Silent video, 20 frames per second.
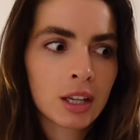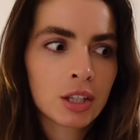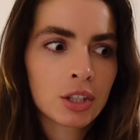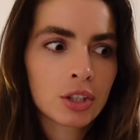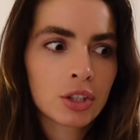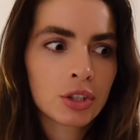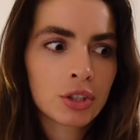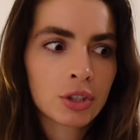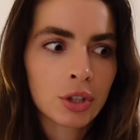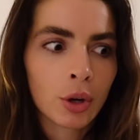
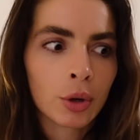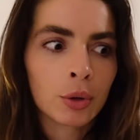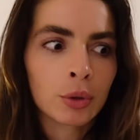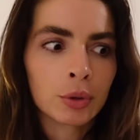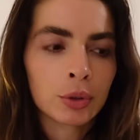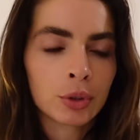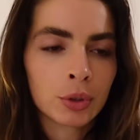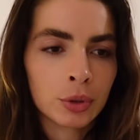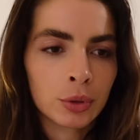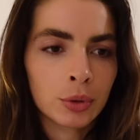so
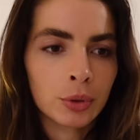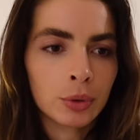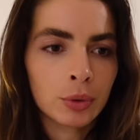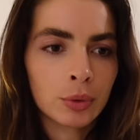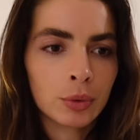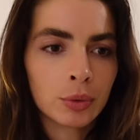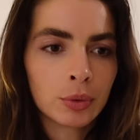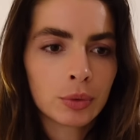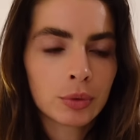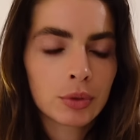
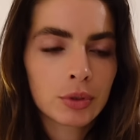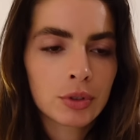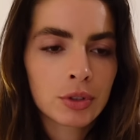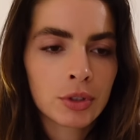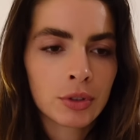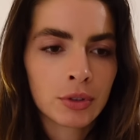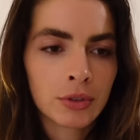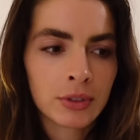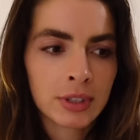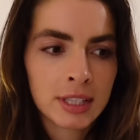cool
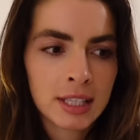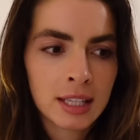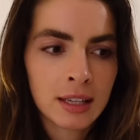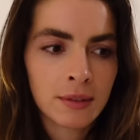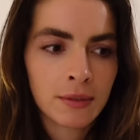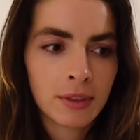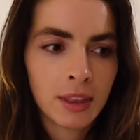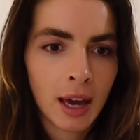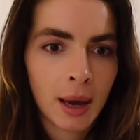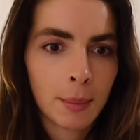to
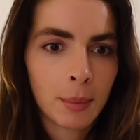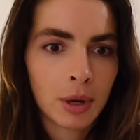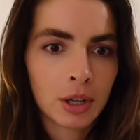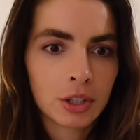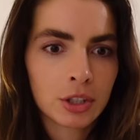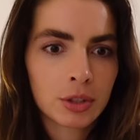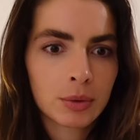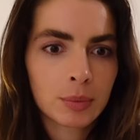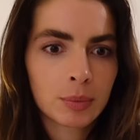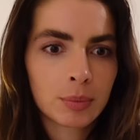receive that
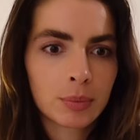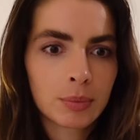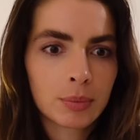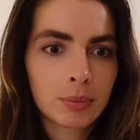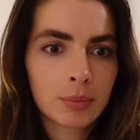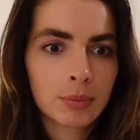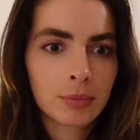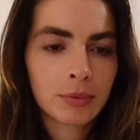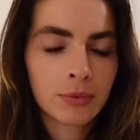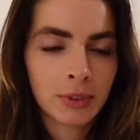much
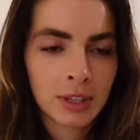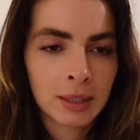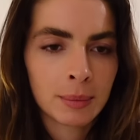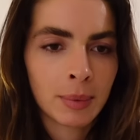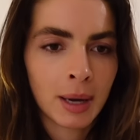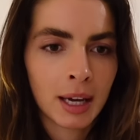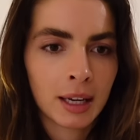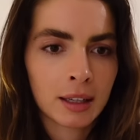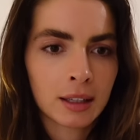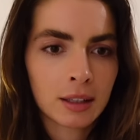
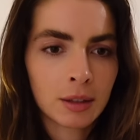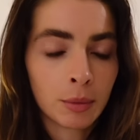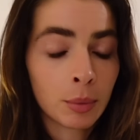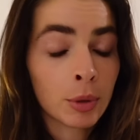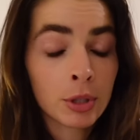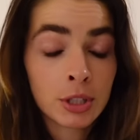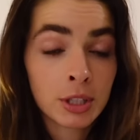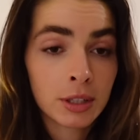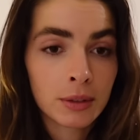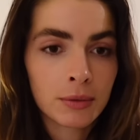feedback,
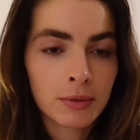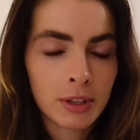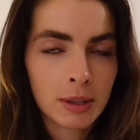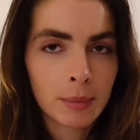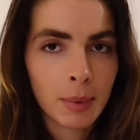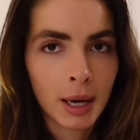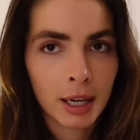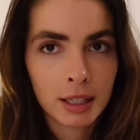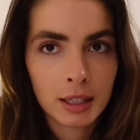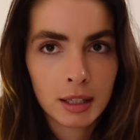positive
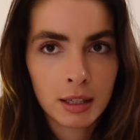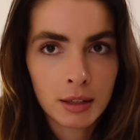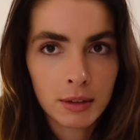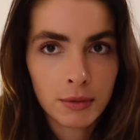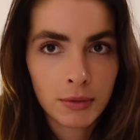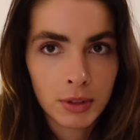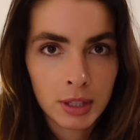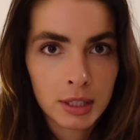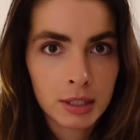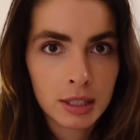feedback,
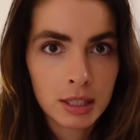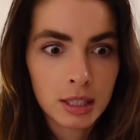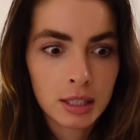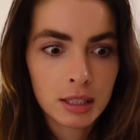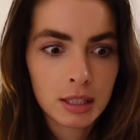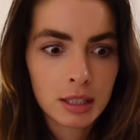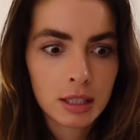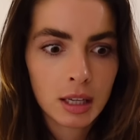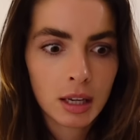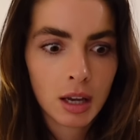for
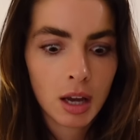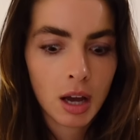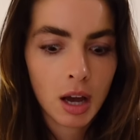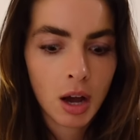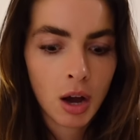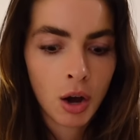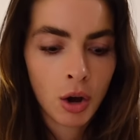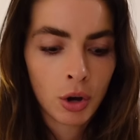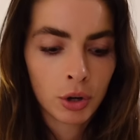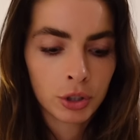instance,
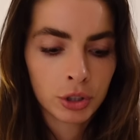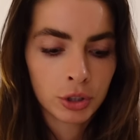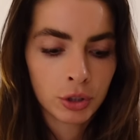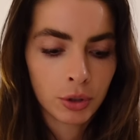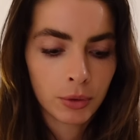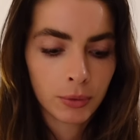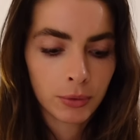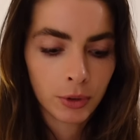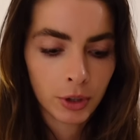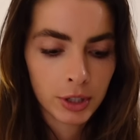on
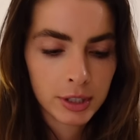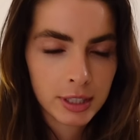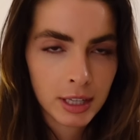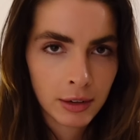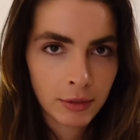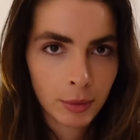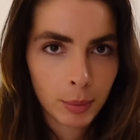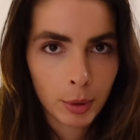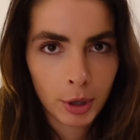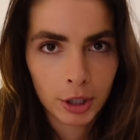your first
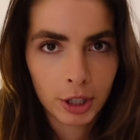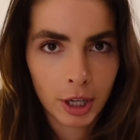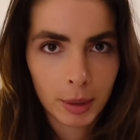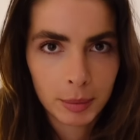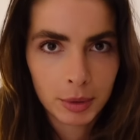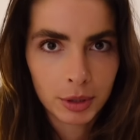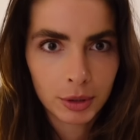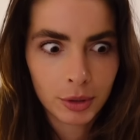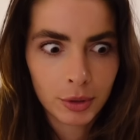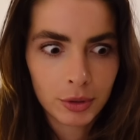ever program
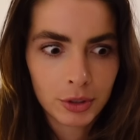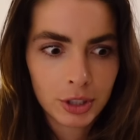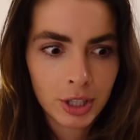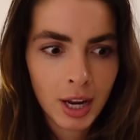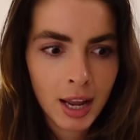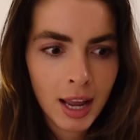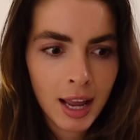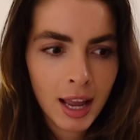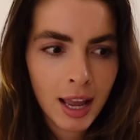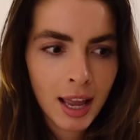you launched.
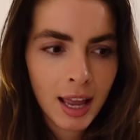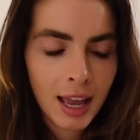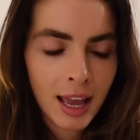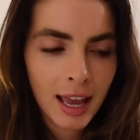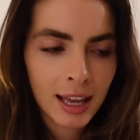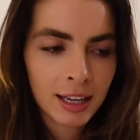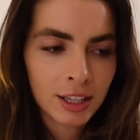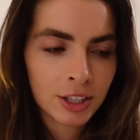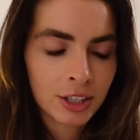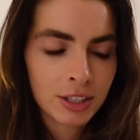
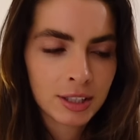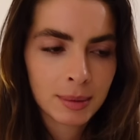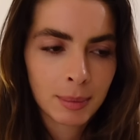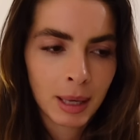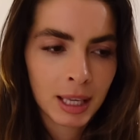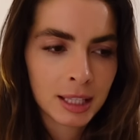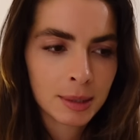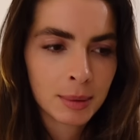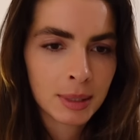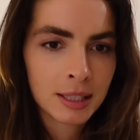And it just
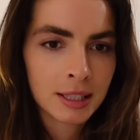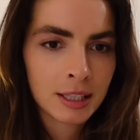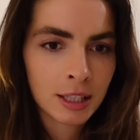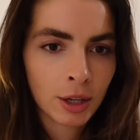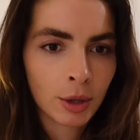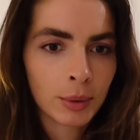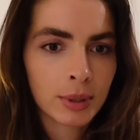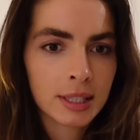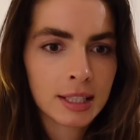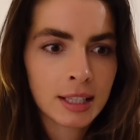makes me
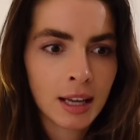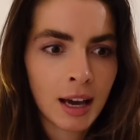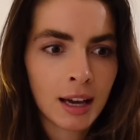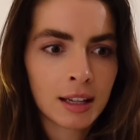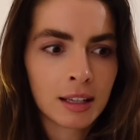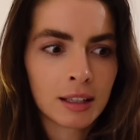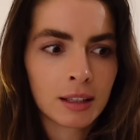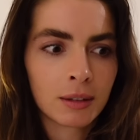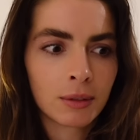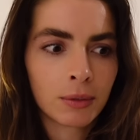so
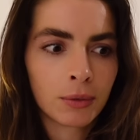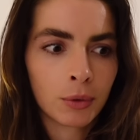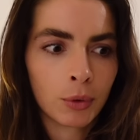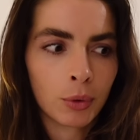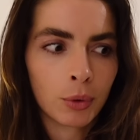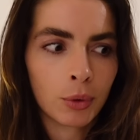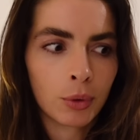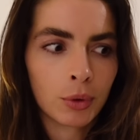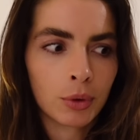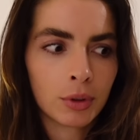excited
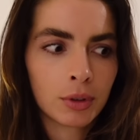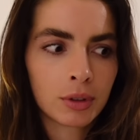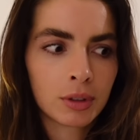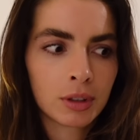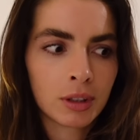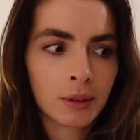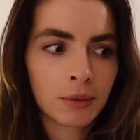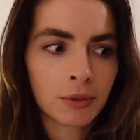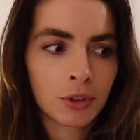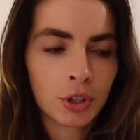for
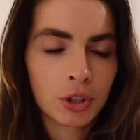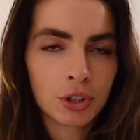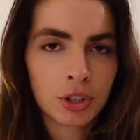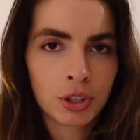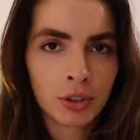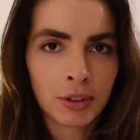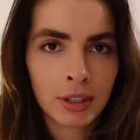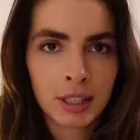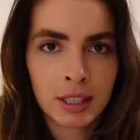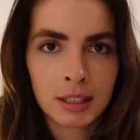the
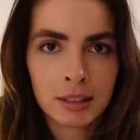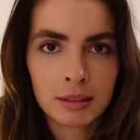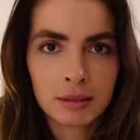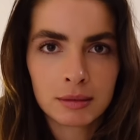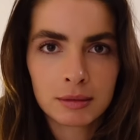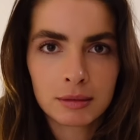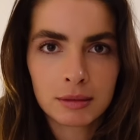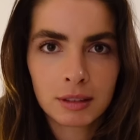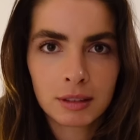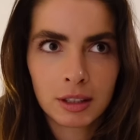future, and
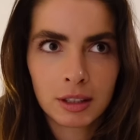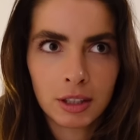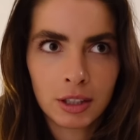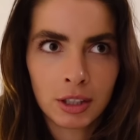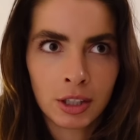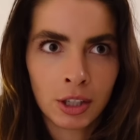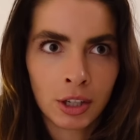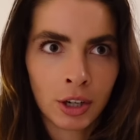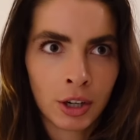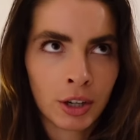
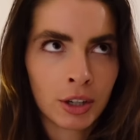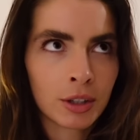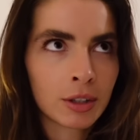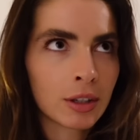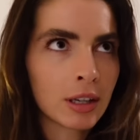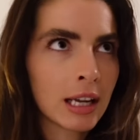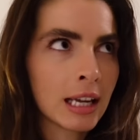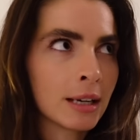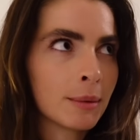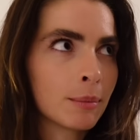you know,
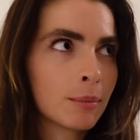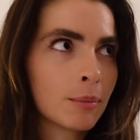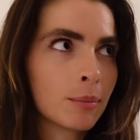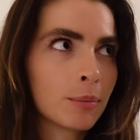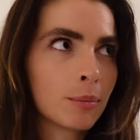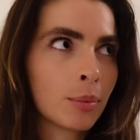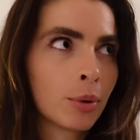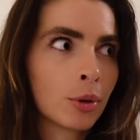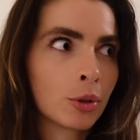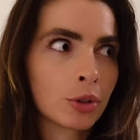it
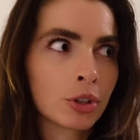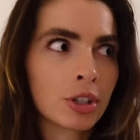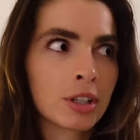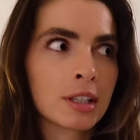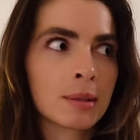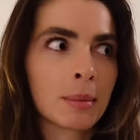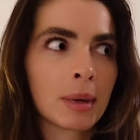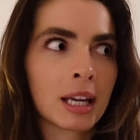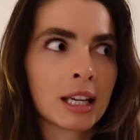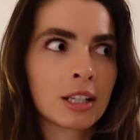pushes
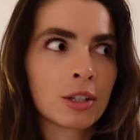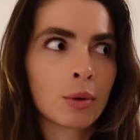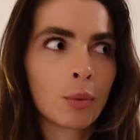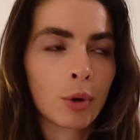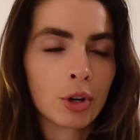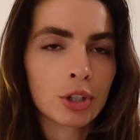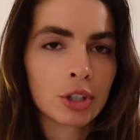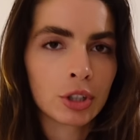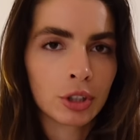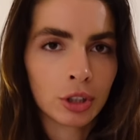me to
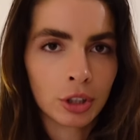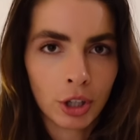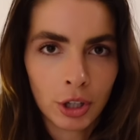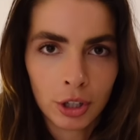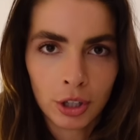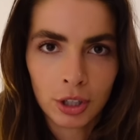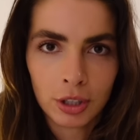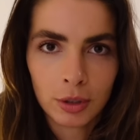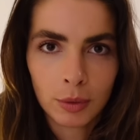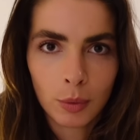want to
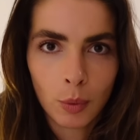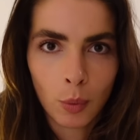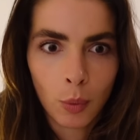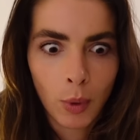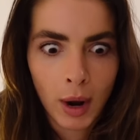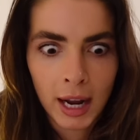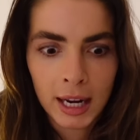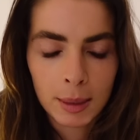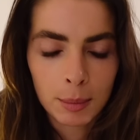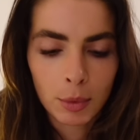learn
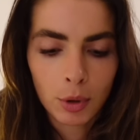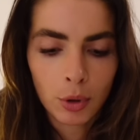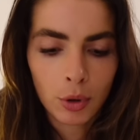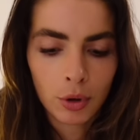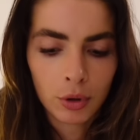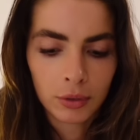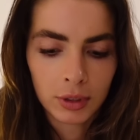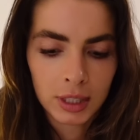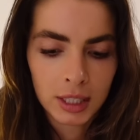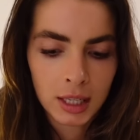way
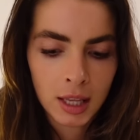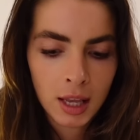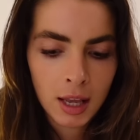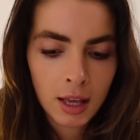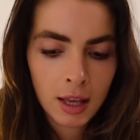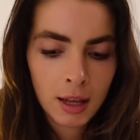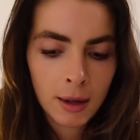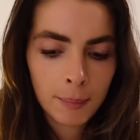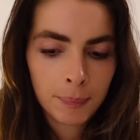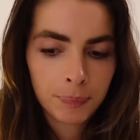more, and
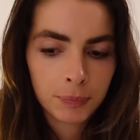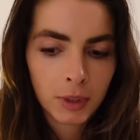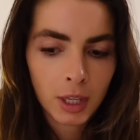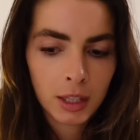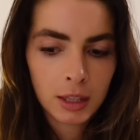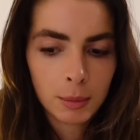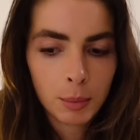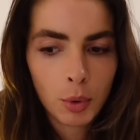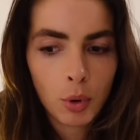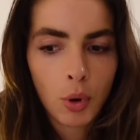
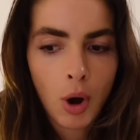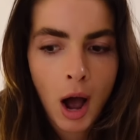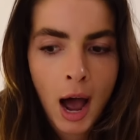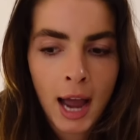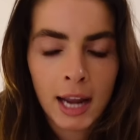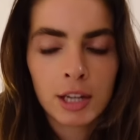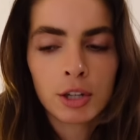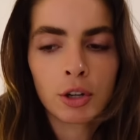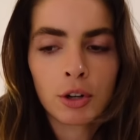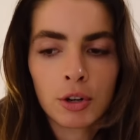the more I
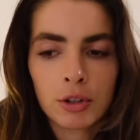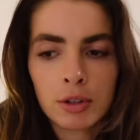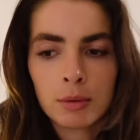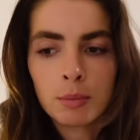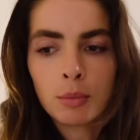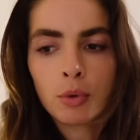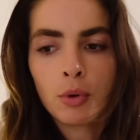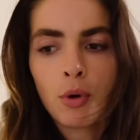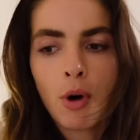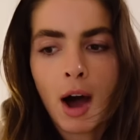know, the
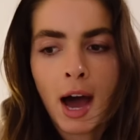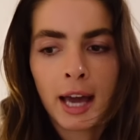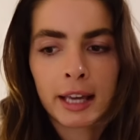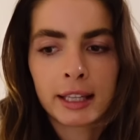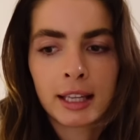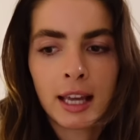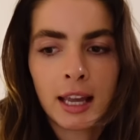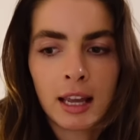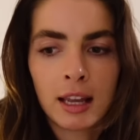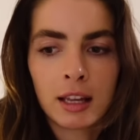more I
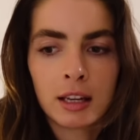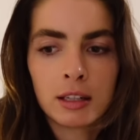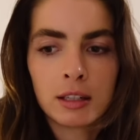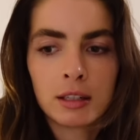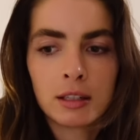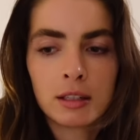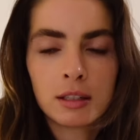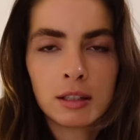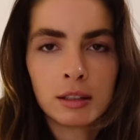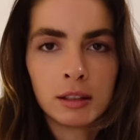
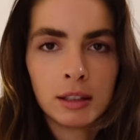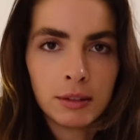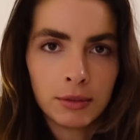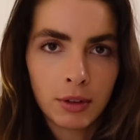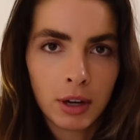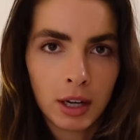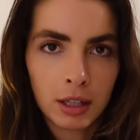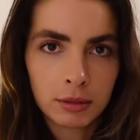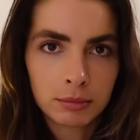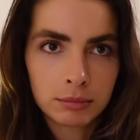can
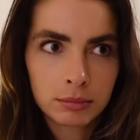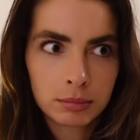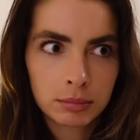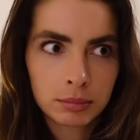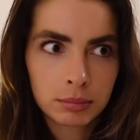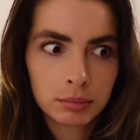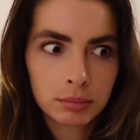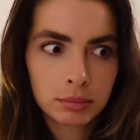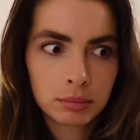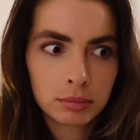deliver
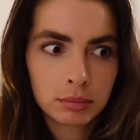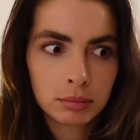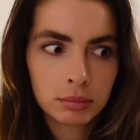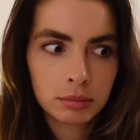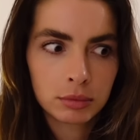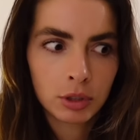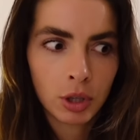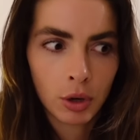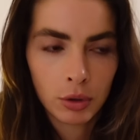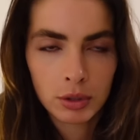
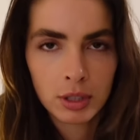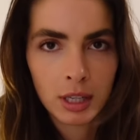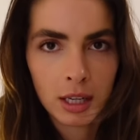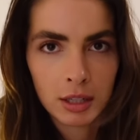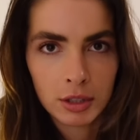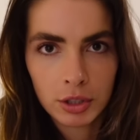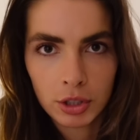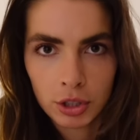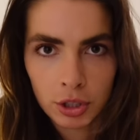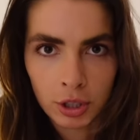
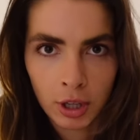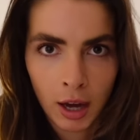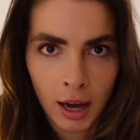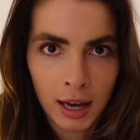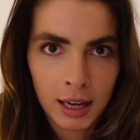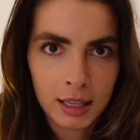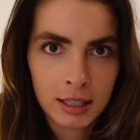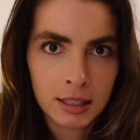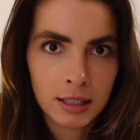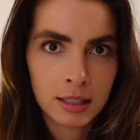content to you
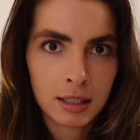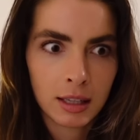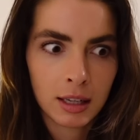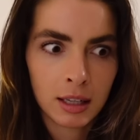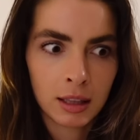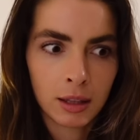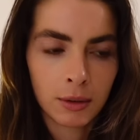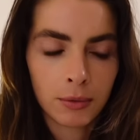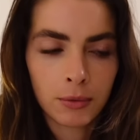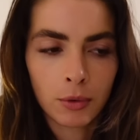guys in
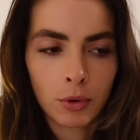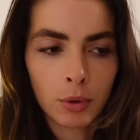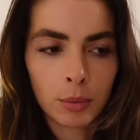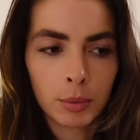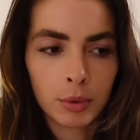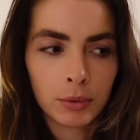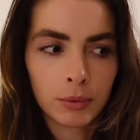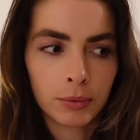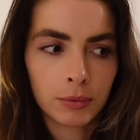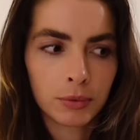the form
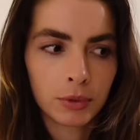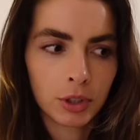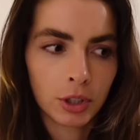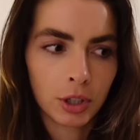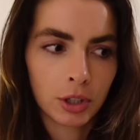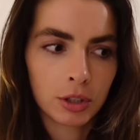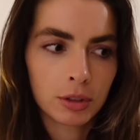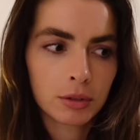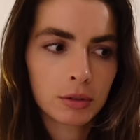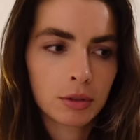of, you
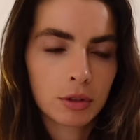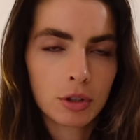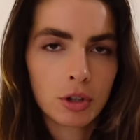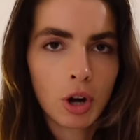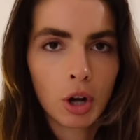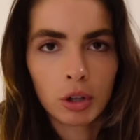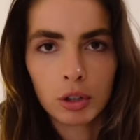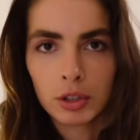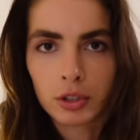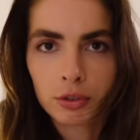know,
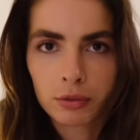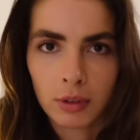knowledge